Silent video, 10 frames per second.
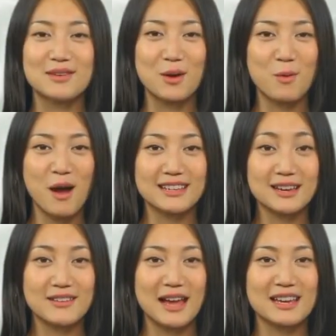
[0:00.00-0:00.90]

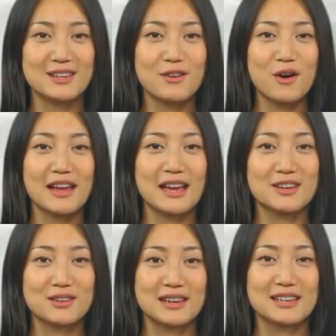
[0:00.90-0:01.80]
Once a laser or
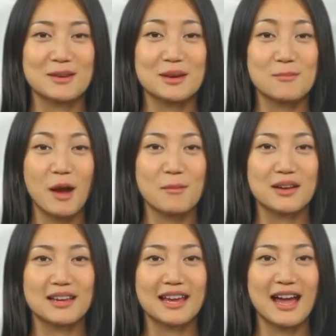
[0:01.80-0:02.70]
laser system is
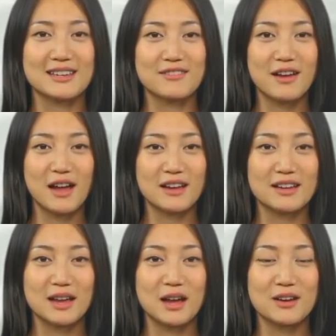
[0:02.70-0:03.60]
properly
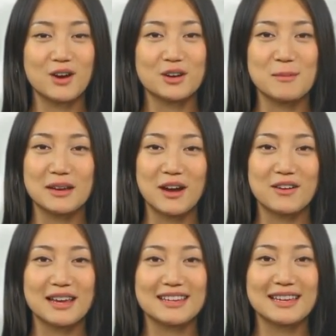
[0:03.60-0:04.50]
classified, there should be
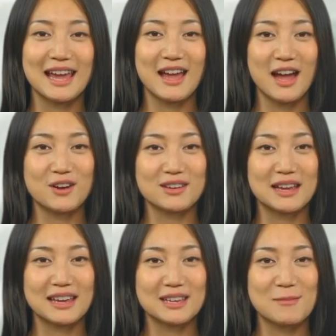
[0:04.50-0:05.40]
no need to carry out
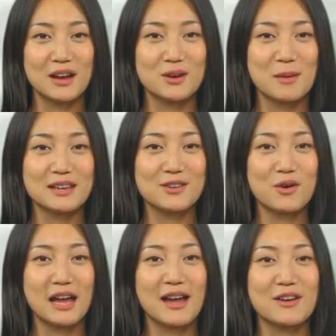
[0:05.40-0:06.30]
tedious measurements
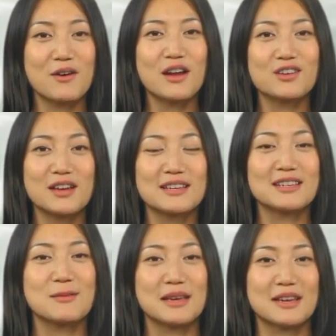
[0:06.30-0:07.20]
or
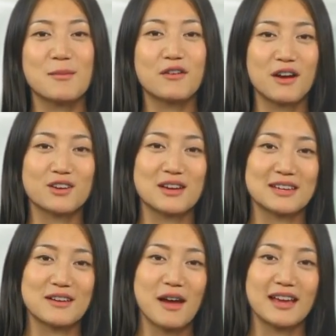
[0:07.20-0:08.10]
calculations to meet the
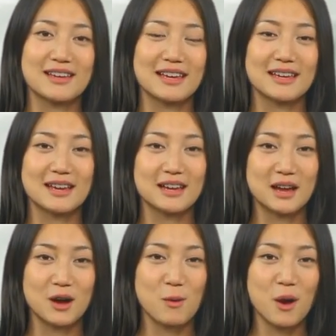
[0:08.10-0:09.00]
provisions of ANSI
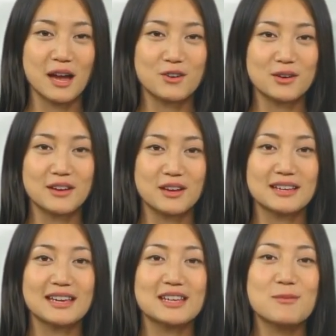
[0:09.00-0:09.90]

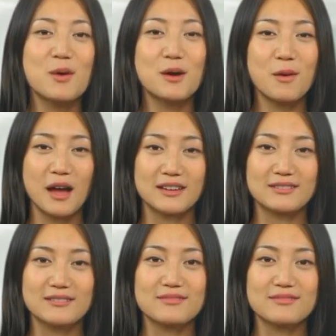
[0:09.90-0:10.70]
Z136.1.